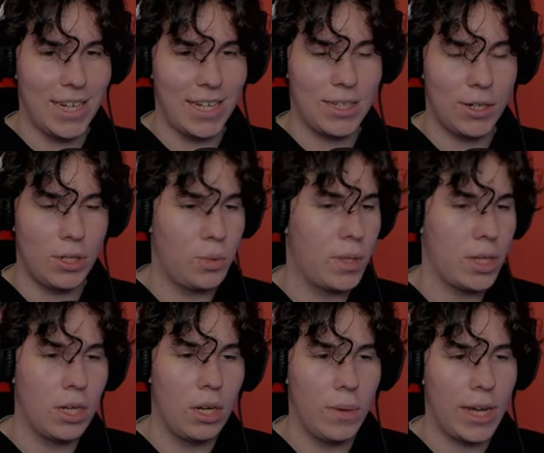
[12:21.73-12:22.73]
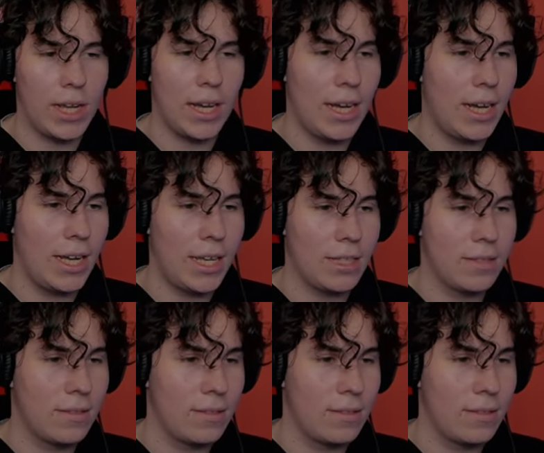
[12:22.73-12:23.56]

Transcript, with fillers: then he turns with a glowing eye.